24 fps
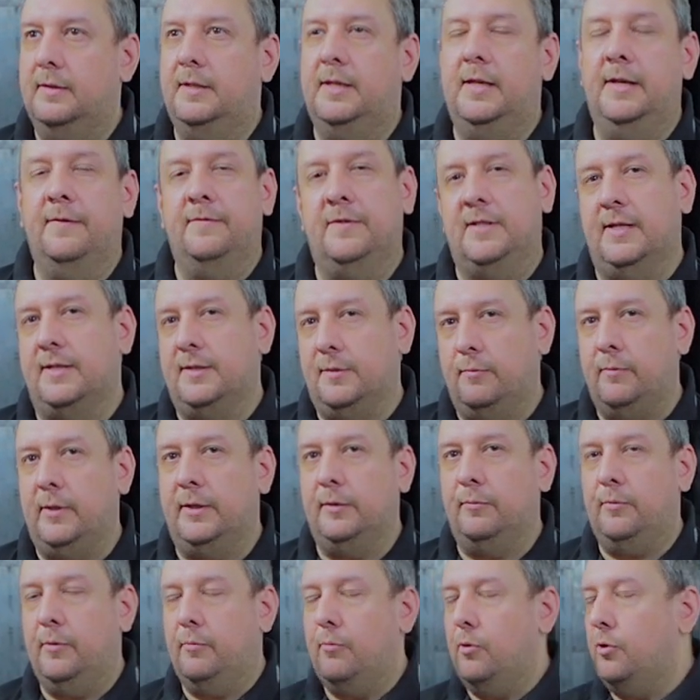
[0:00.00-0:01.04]
gives us
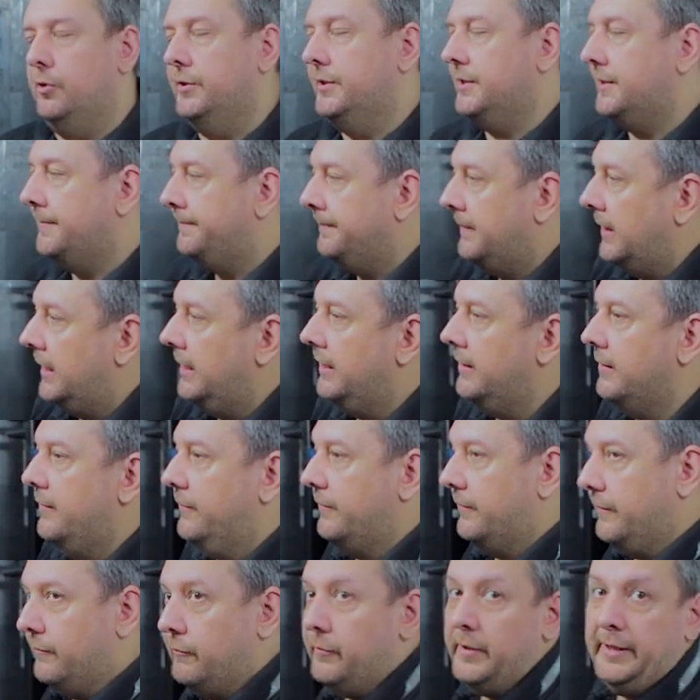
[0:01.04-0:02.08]
what we want.
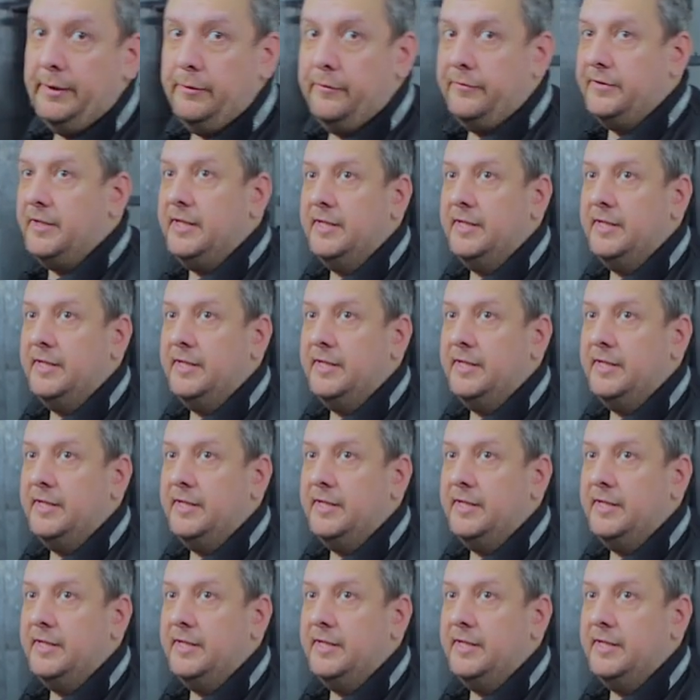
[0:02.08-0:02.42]
One of the